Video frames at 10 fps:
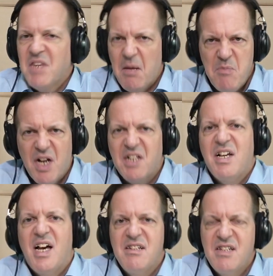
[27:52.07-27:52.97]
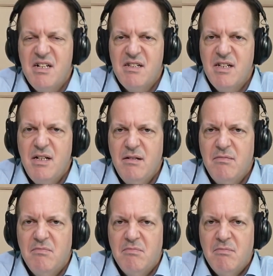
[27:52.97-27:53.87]
I'm not a Thai citizen.
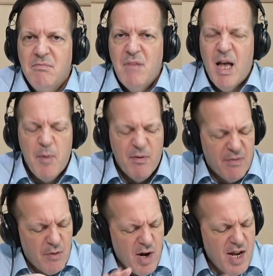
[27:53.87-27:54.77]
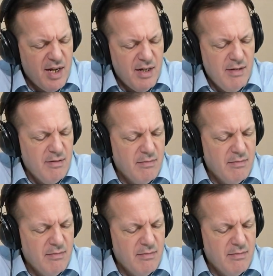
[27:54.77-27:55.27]
I'm a Farang.